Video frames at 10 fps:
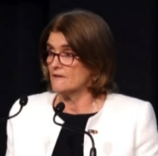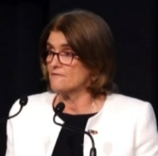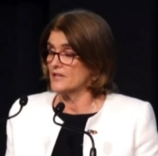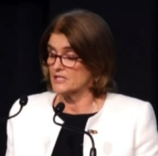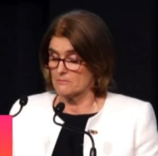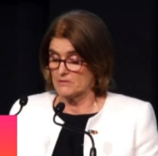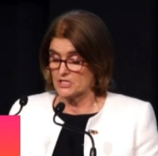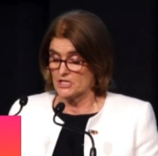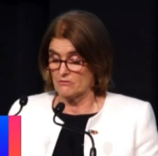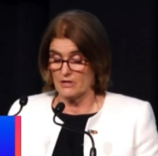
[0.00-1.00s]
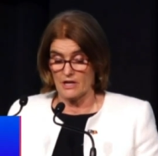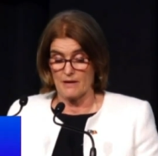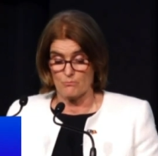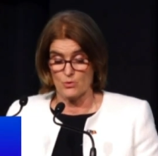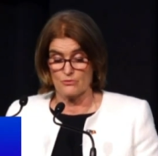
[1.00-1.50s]
if there's a material
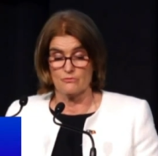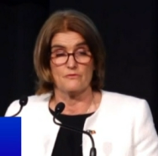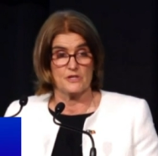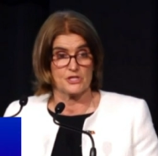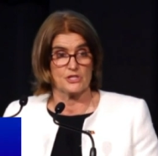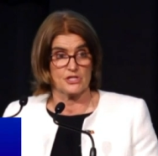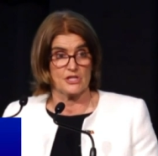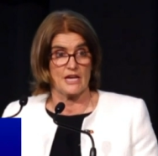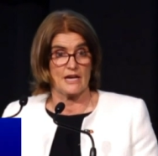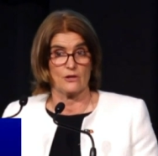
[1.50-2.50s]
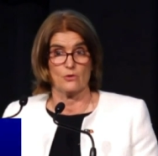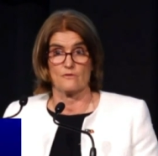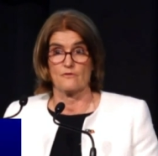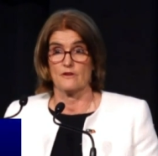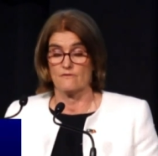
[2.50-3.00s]
upward revision to the outlook for